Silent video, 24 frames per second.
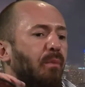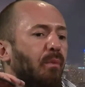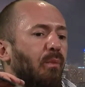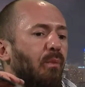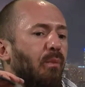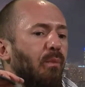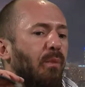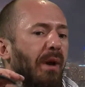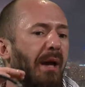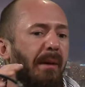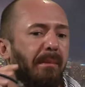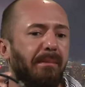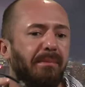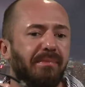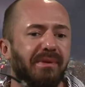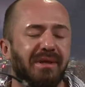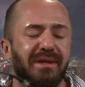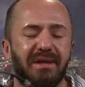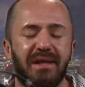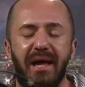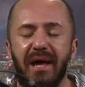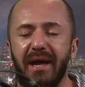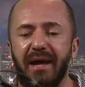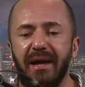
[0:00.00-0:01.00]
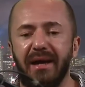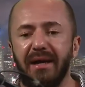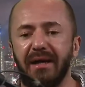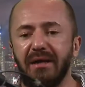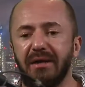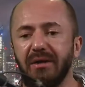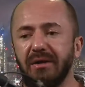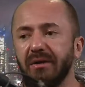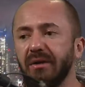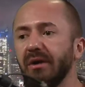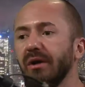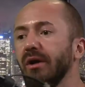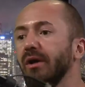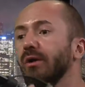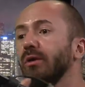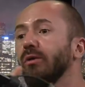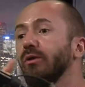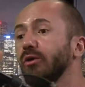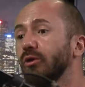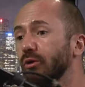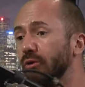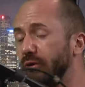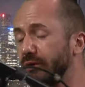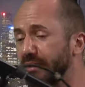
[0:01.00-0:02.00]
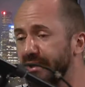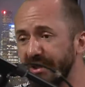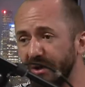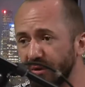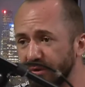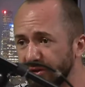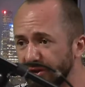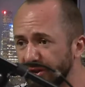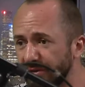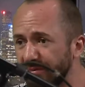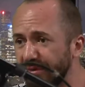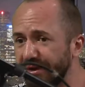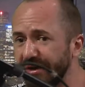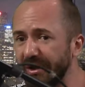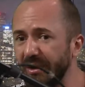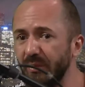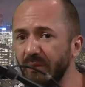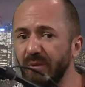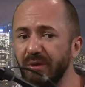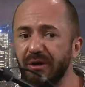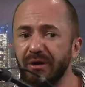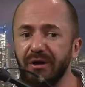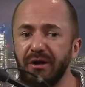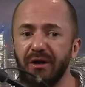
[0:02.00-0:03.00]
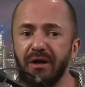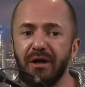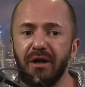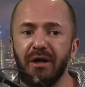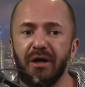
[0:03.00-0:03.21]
website, your social media, where